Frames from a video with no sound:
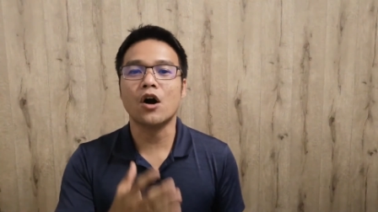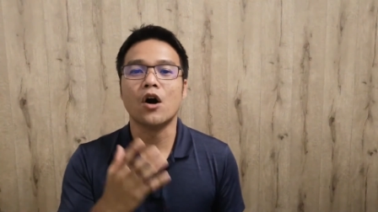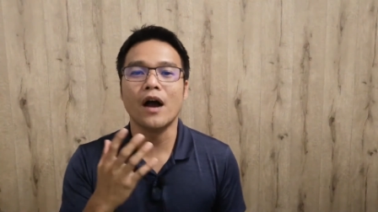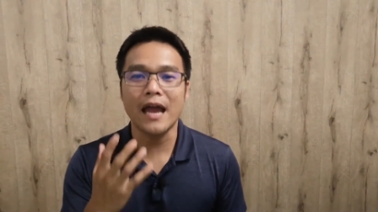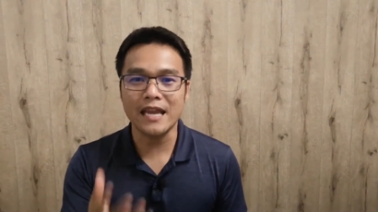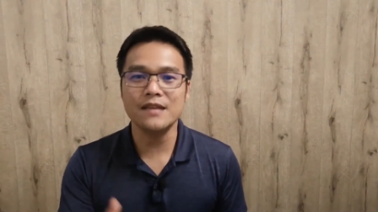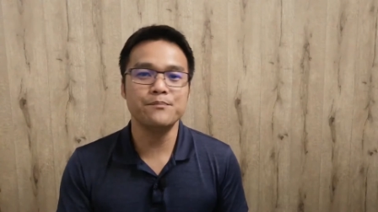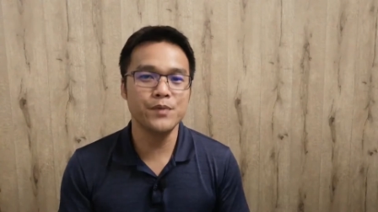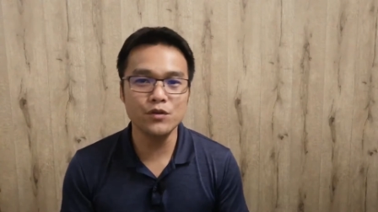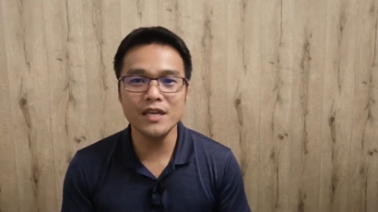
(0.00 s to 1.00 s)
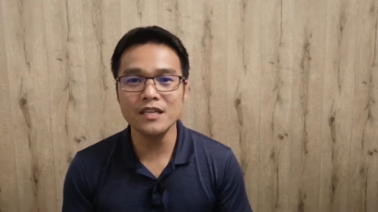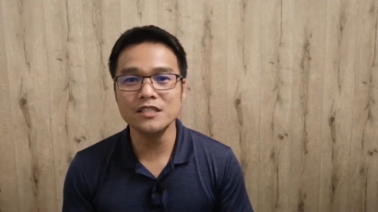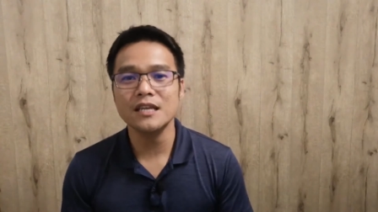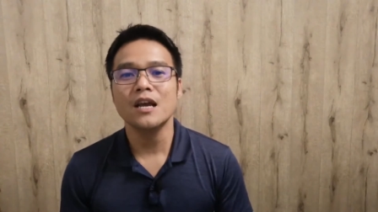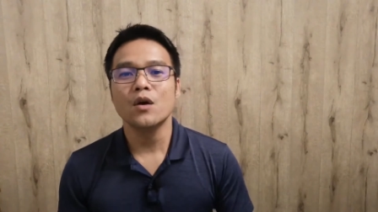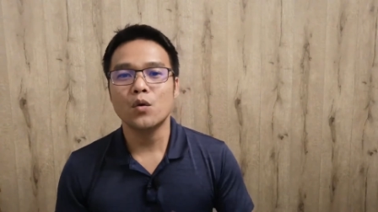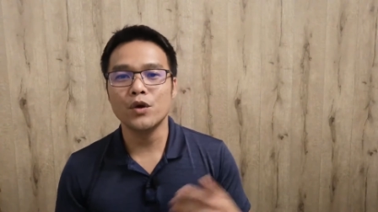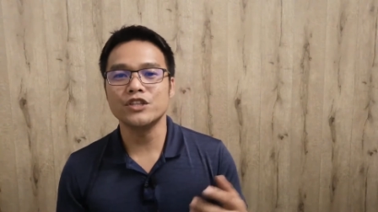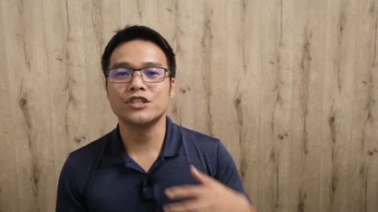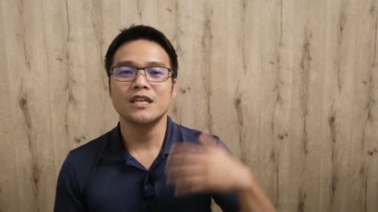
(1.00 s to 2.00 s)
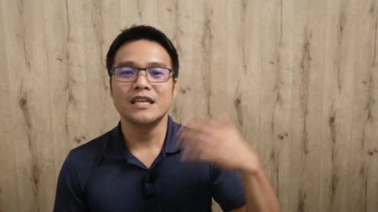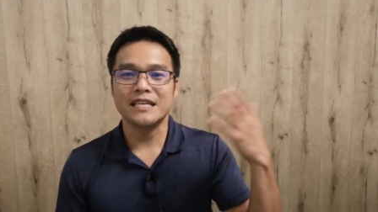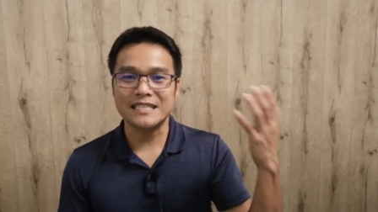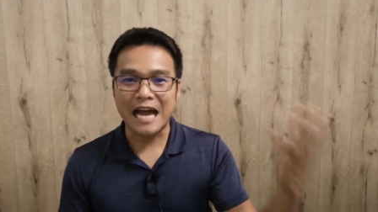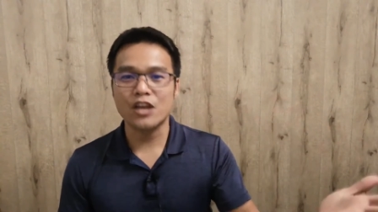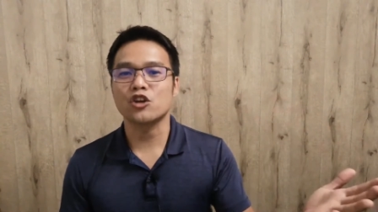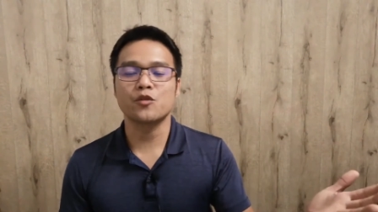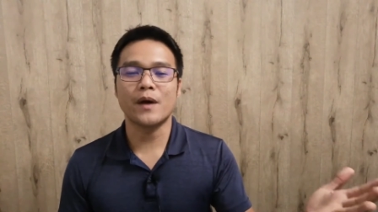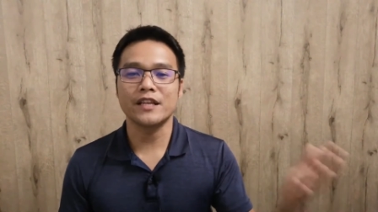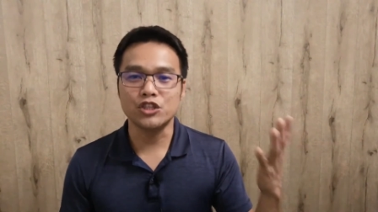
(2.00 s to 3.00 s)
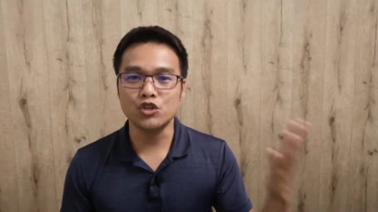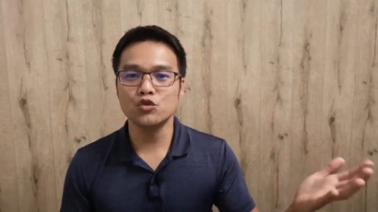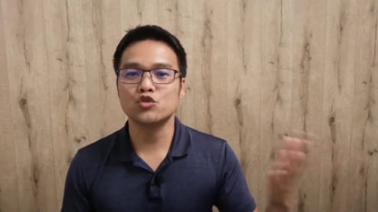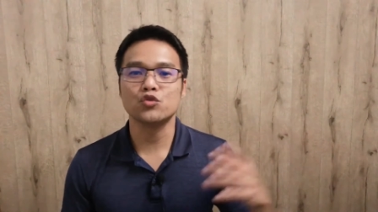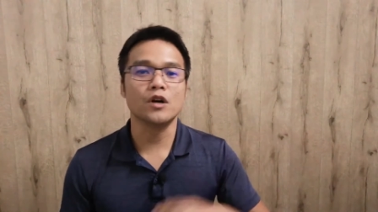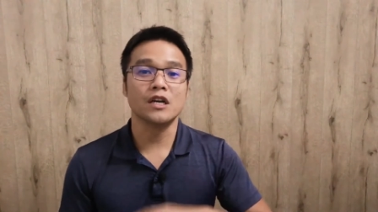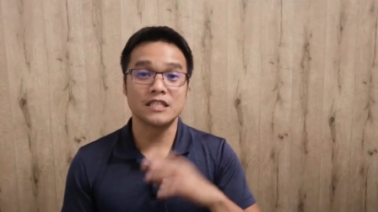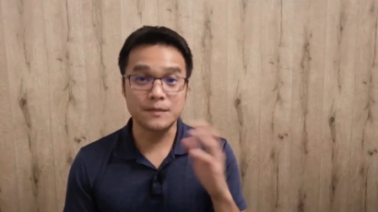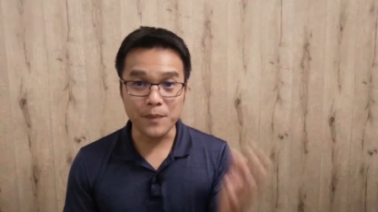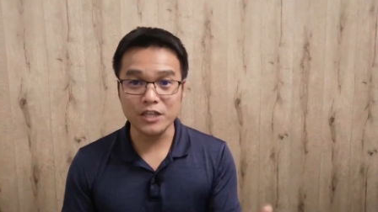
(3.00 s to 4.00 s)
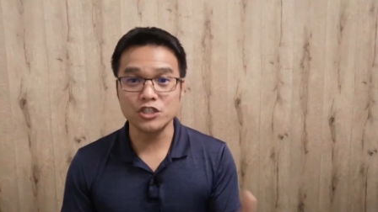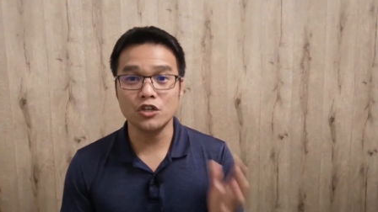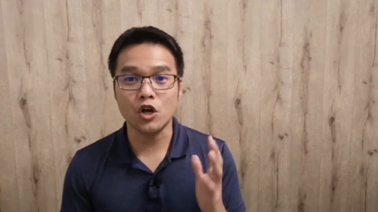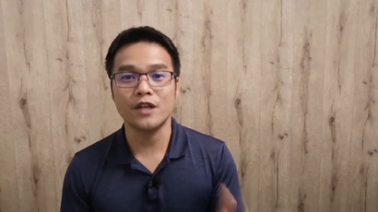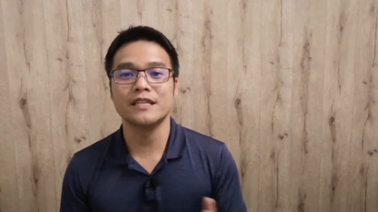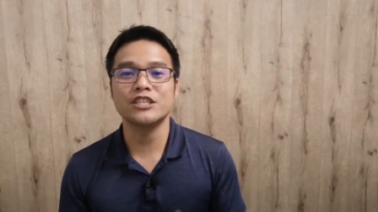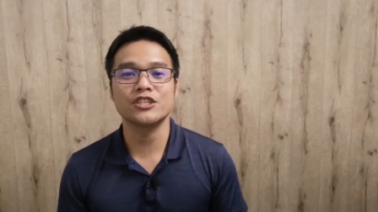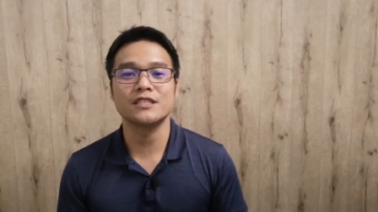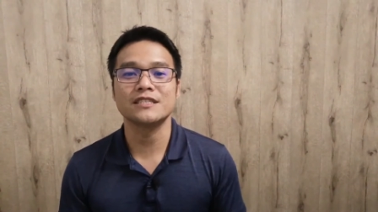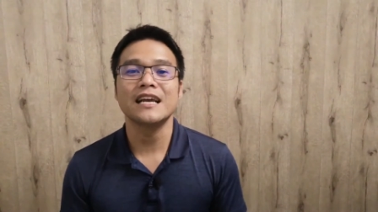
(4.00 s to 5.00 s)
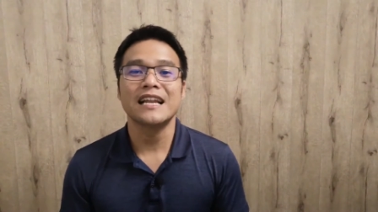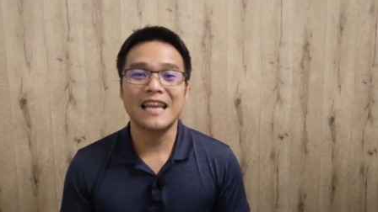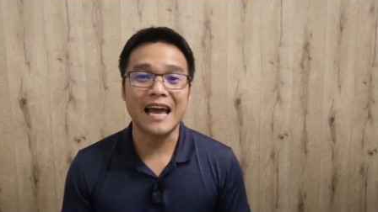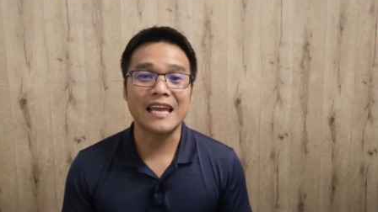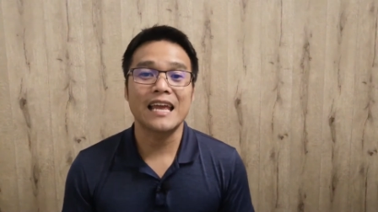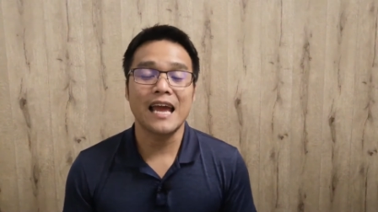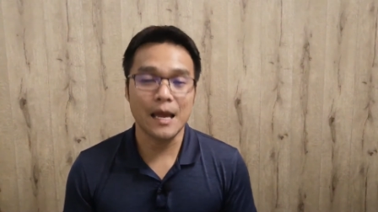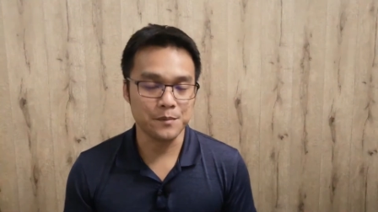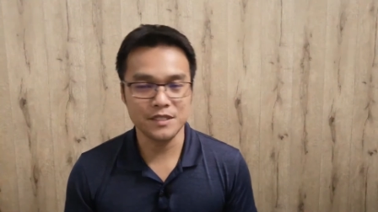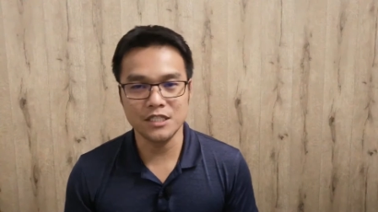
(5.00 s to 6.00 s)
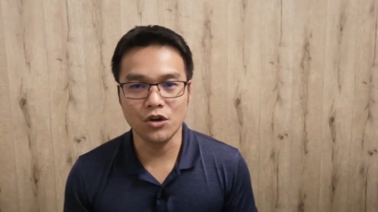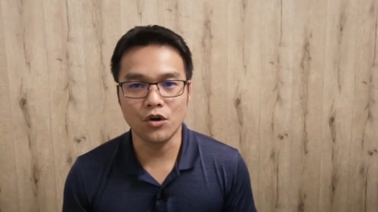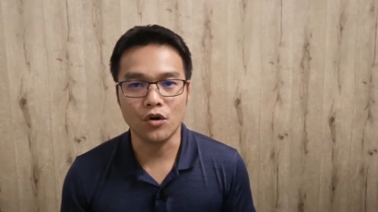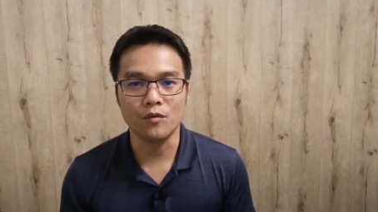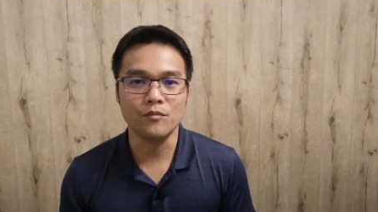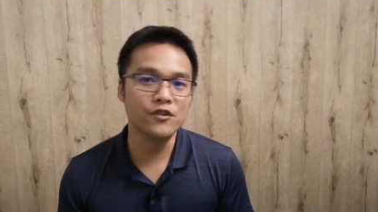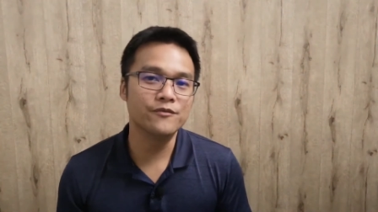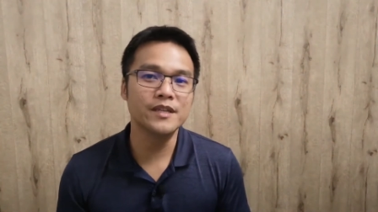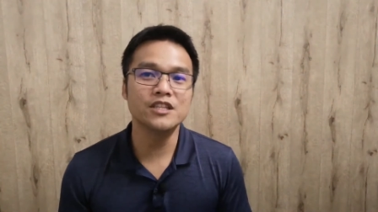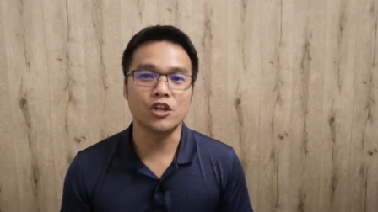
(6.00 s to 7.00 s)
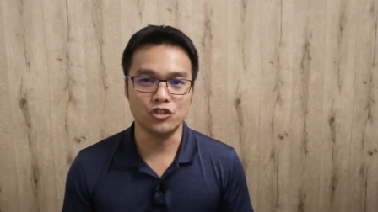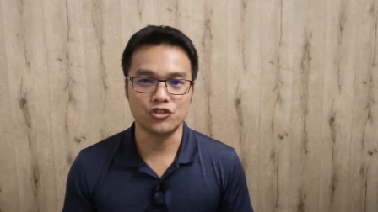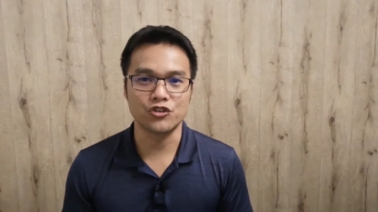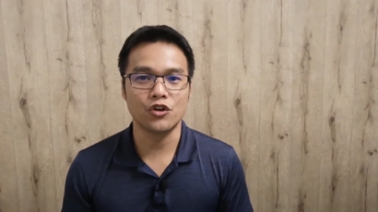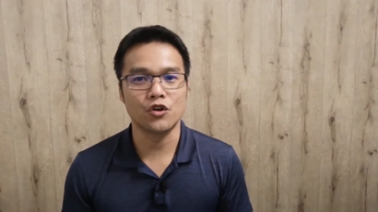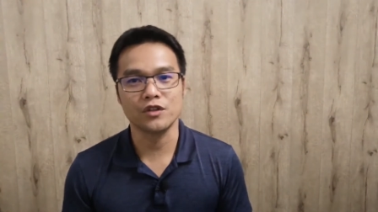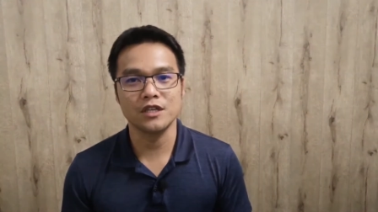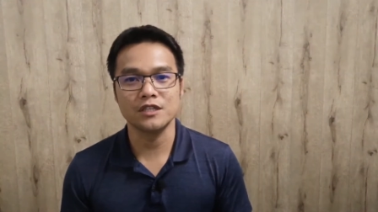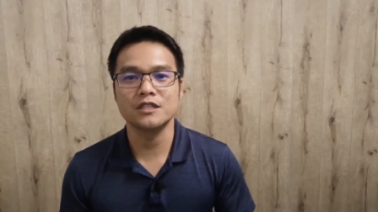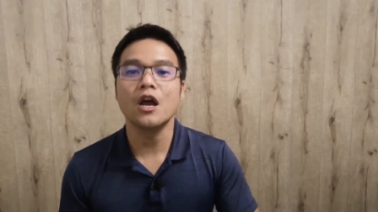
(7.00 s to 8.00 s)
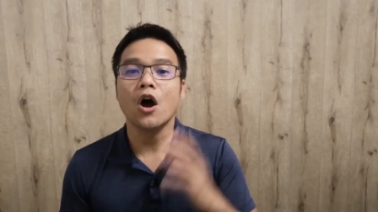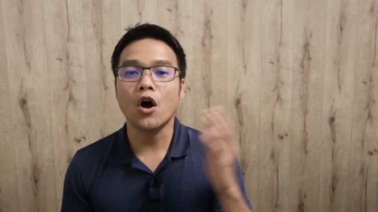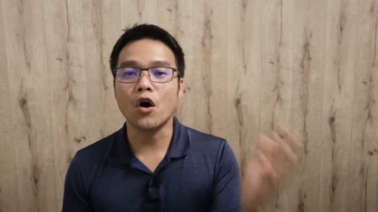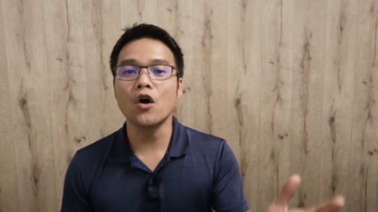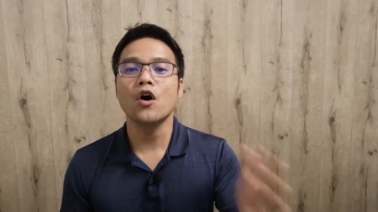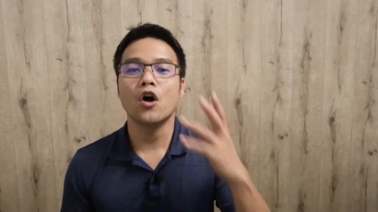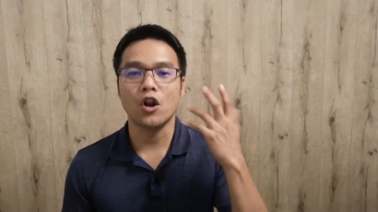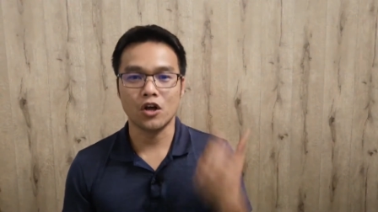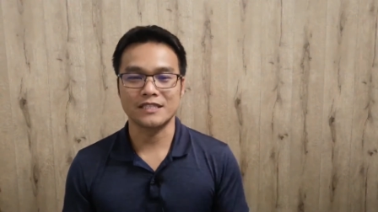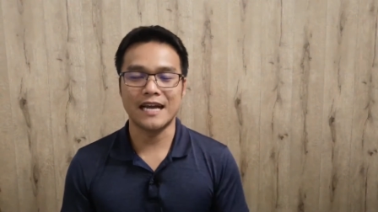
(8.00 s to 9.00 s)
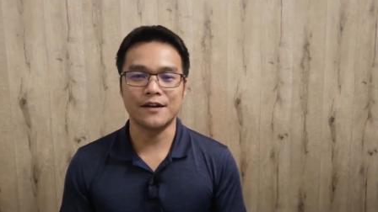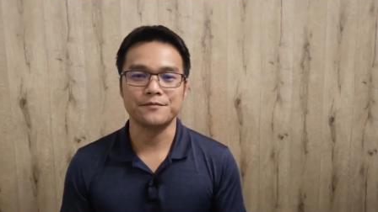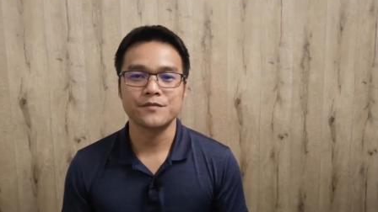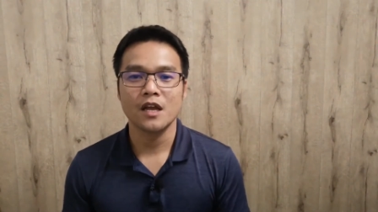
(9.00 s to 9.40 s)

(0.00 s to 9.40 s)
or any buildings which is unoccupied due to a special conditions like MCO, movement control orders, or lockdown.